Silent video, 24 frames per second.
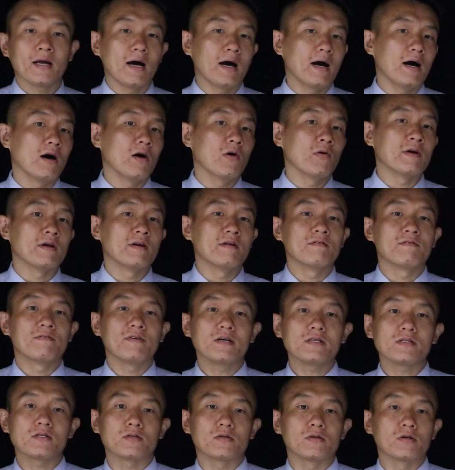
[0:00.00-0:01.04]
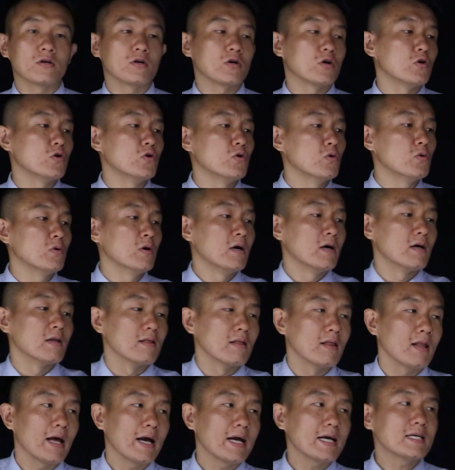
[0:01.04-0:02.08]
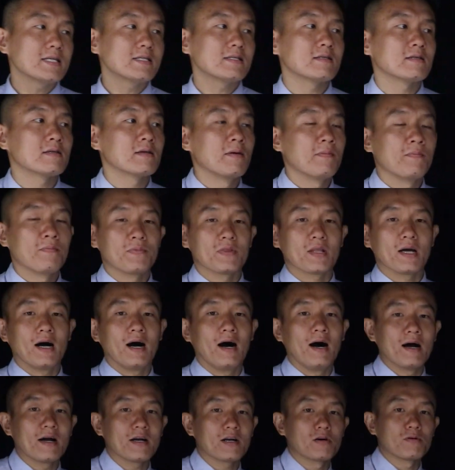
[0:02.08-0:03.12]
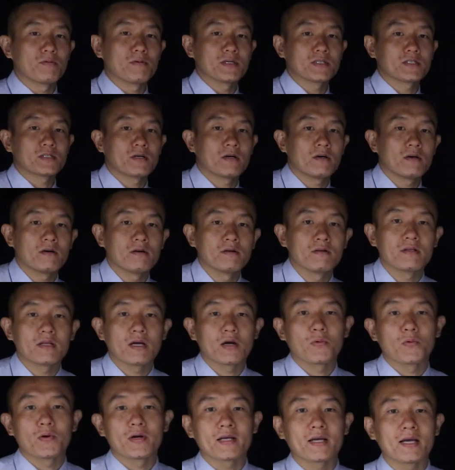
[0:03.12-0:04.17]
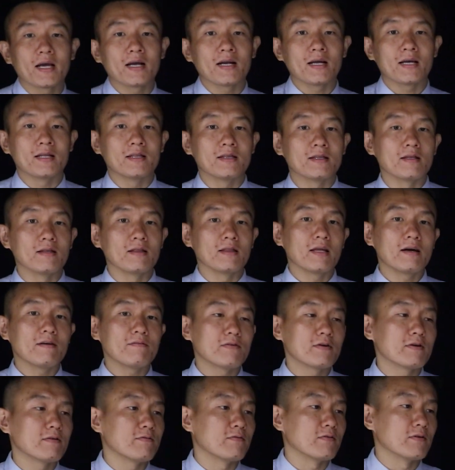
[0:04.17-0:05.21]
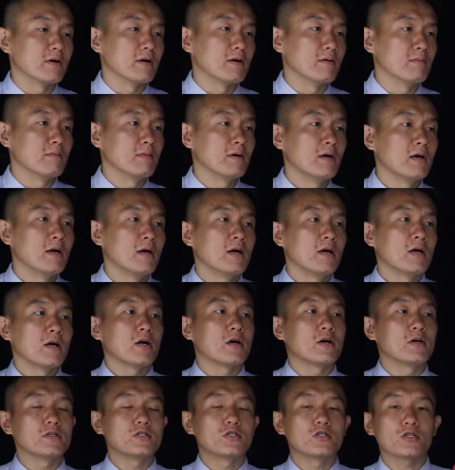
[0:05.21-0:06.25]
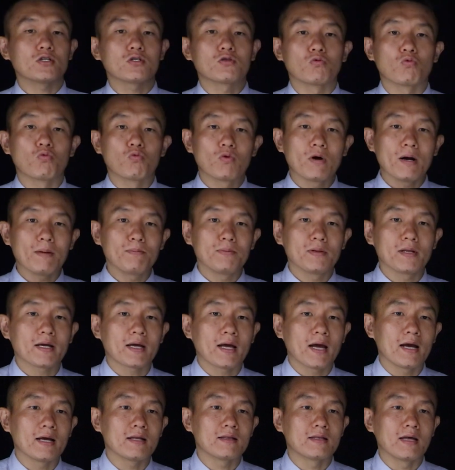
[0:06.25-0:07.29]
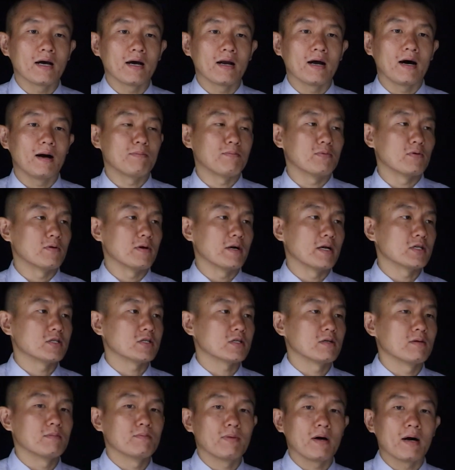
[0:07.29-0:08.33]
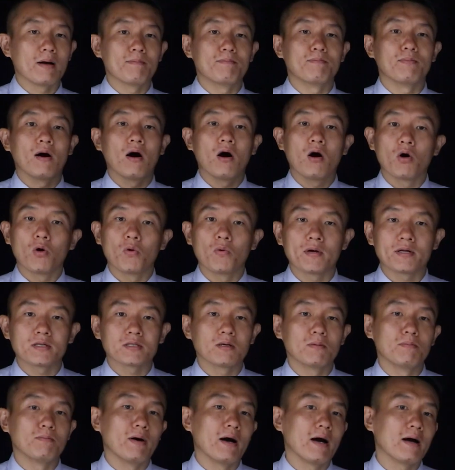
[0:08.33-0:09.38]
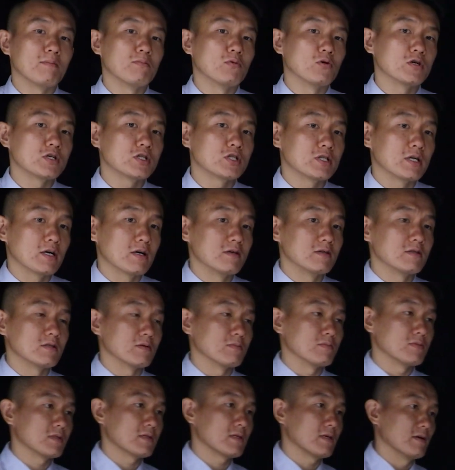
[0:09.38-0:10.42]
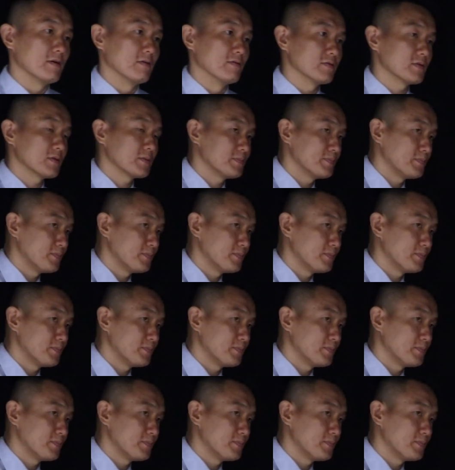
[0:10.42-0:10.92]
how an investor who likes the higher return they would get in the levered firm could just replicate that operation by borrowing to buy more shares themselves.